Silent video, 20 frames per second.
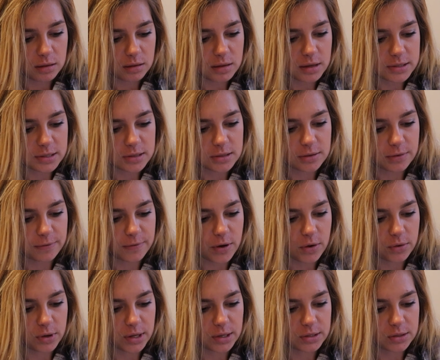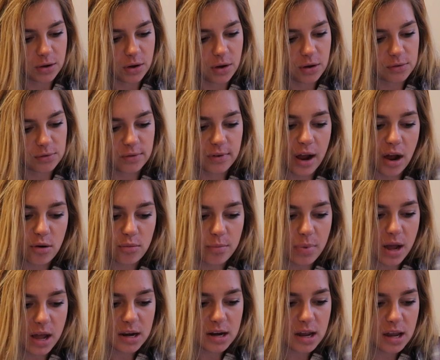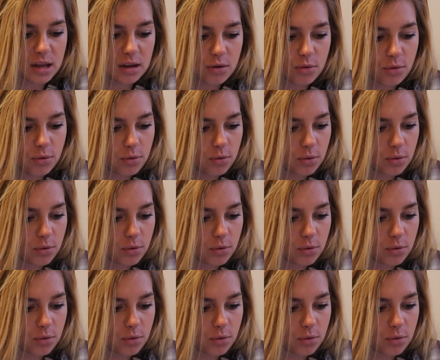this is a focus on round penning